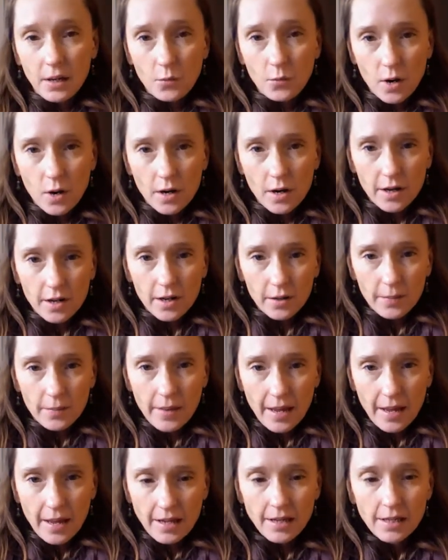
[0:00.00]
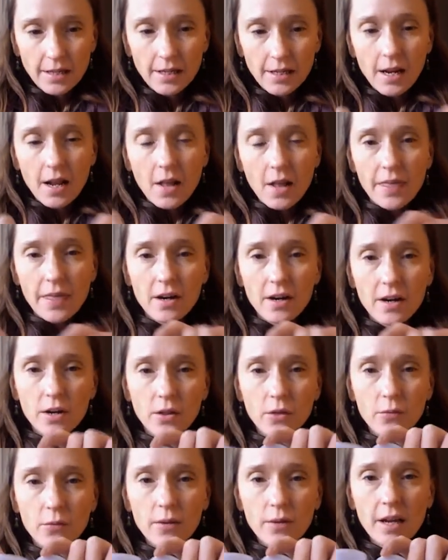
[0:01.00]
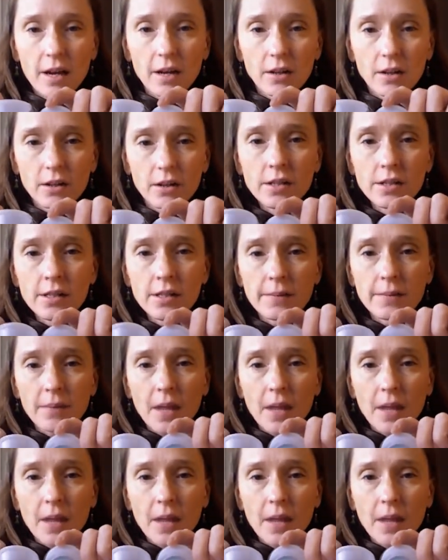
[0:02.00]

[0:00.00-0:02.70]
watercolor paint. There are 3 colors.